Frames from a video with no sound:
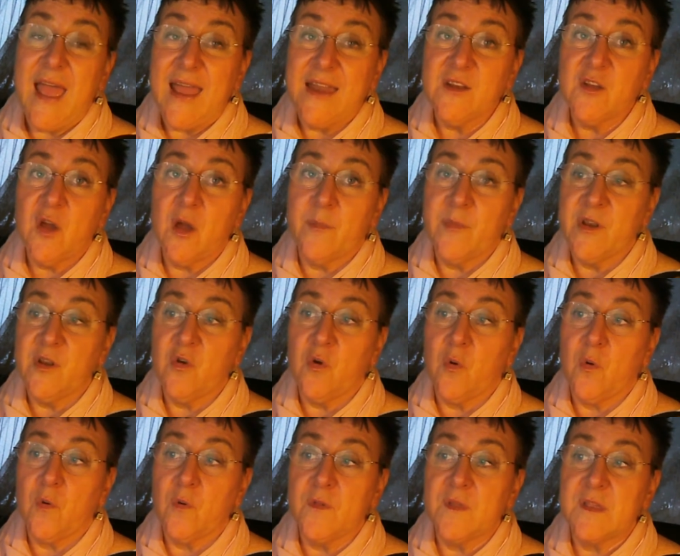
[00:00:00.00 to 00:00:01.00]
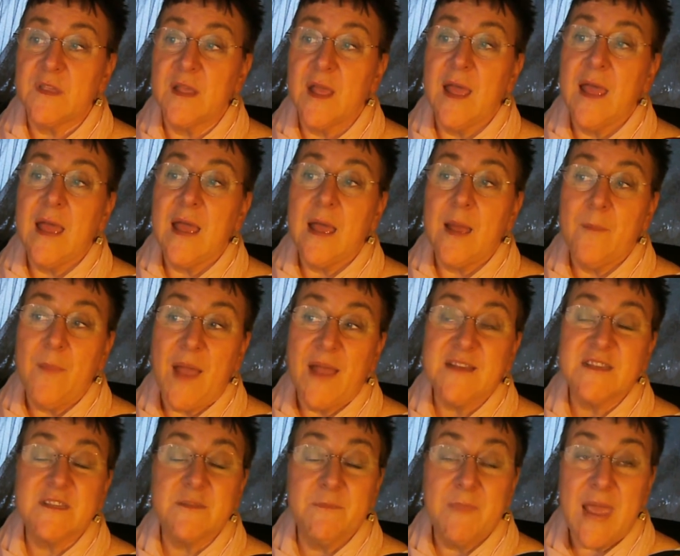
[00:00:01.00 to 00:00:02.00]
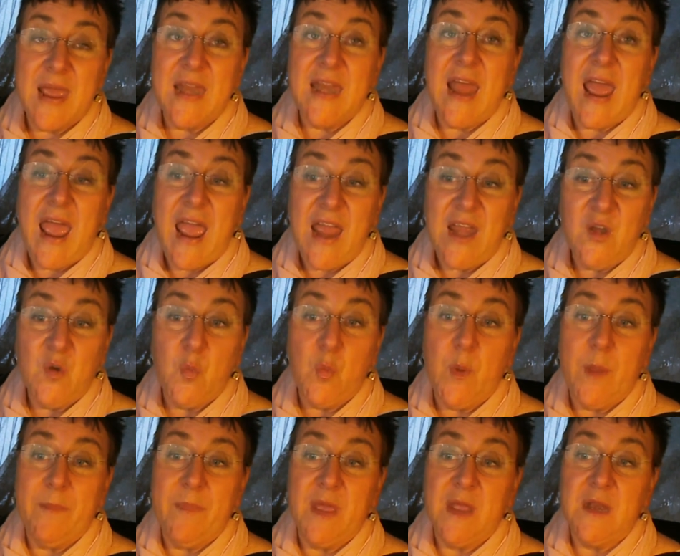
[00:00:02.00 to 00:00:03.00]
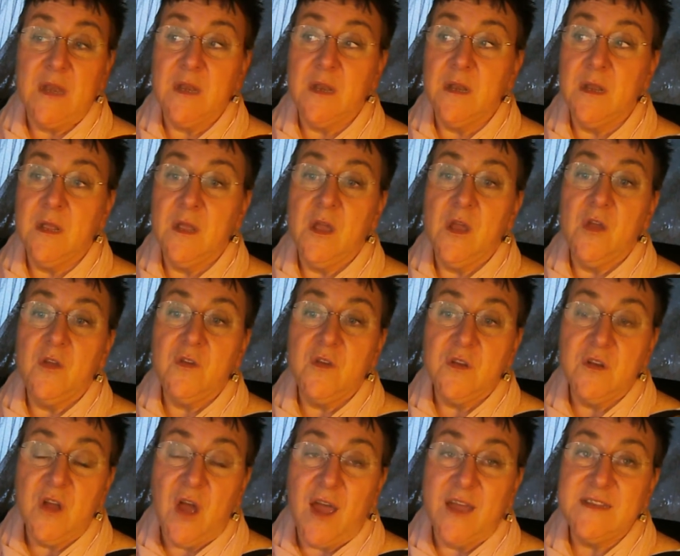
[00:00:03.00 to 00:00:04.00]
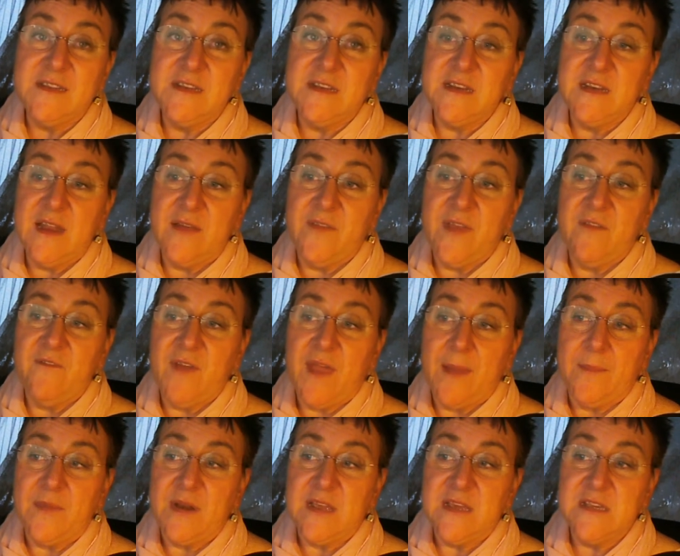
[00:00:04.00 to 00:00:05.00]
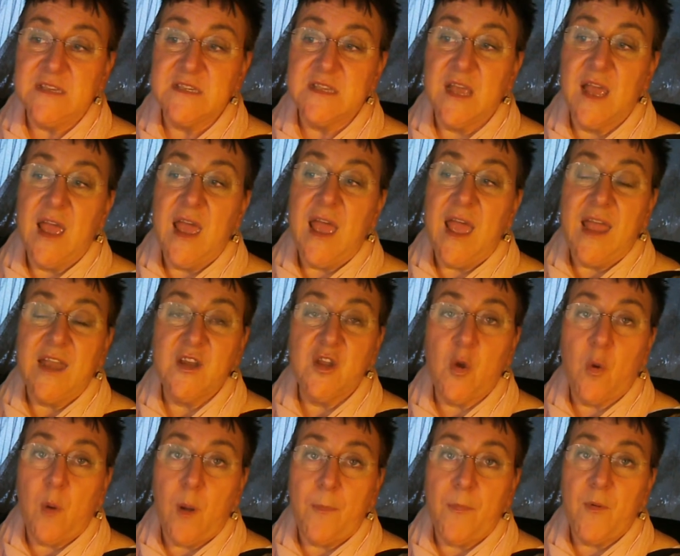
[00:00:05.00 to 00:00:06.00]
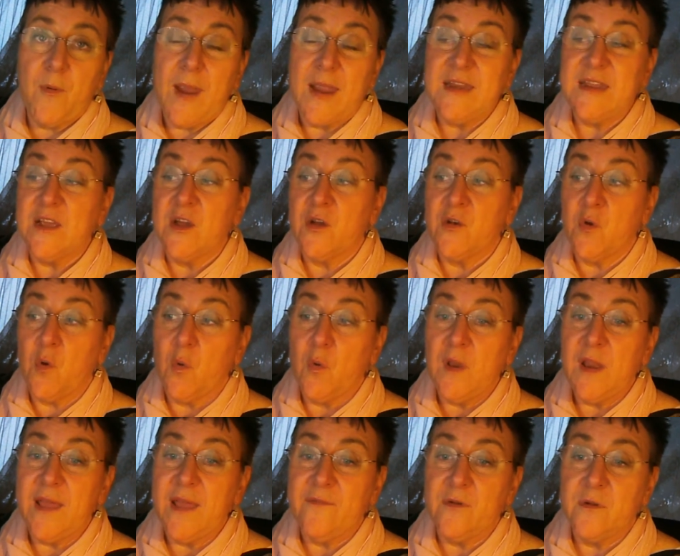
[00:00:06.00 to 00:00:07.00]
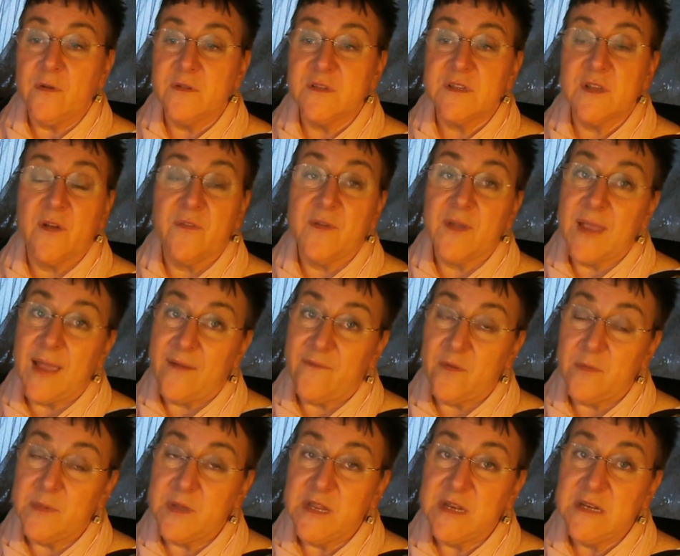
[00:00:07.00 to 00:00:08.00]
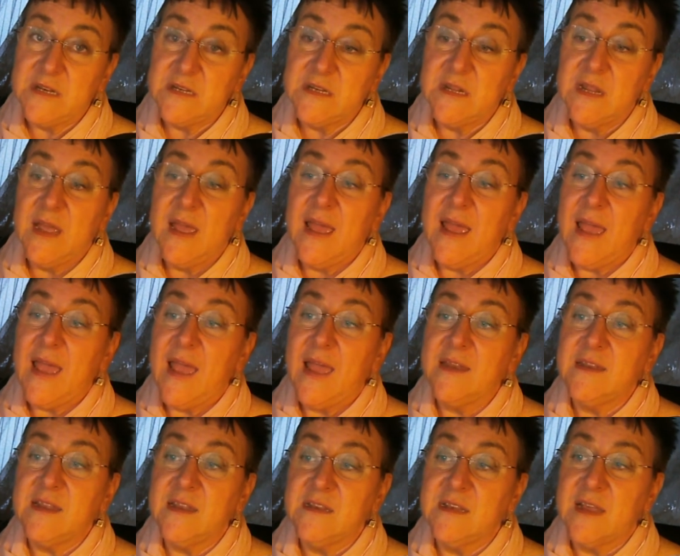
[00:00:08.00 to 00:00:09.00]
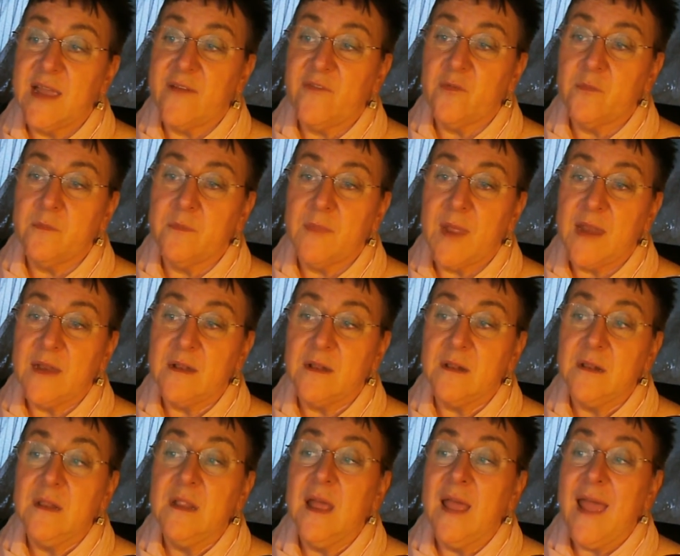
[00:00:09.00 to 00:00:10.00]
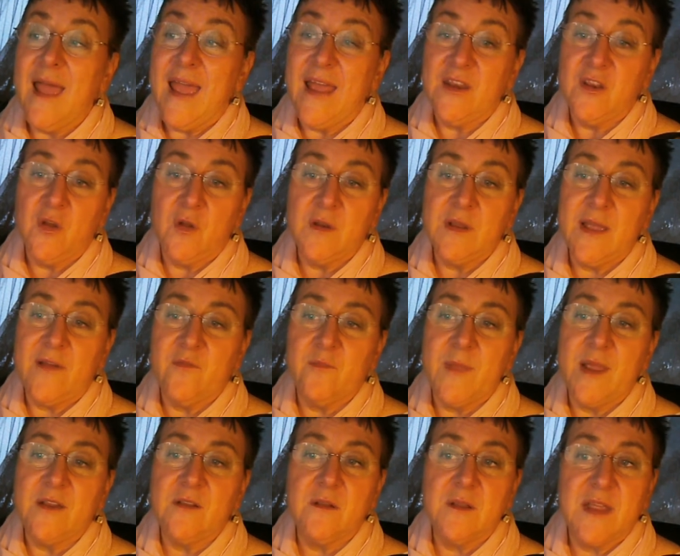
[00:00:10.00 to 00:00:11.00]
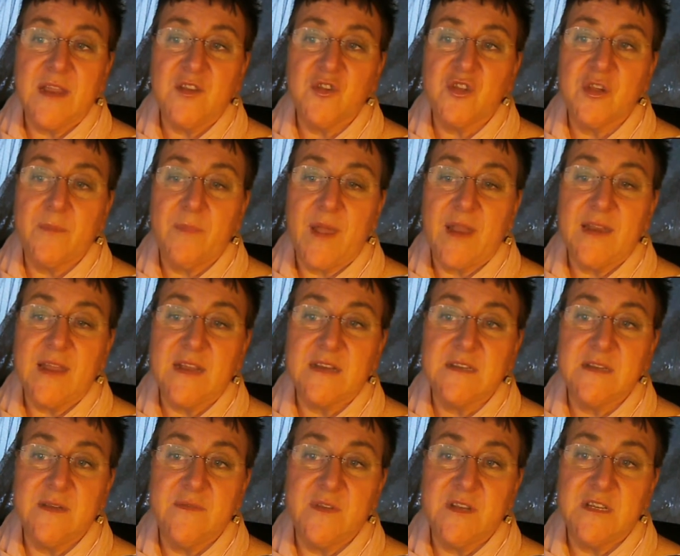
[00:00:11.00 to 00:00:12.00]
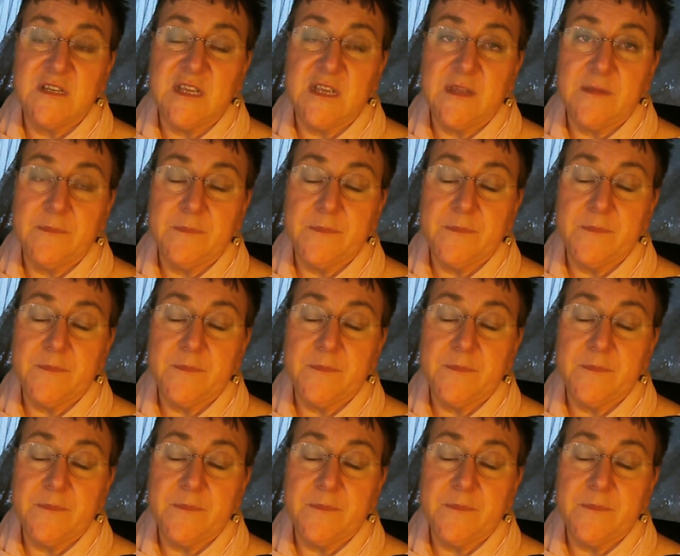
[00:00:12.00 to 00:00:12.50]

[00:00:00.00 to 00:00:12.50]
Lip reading: and common cause amongst men and women united in loving families and cooperating on all levels of government and intergovernmental and non-governmental leadership and activity.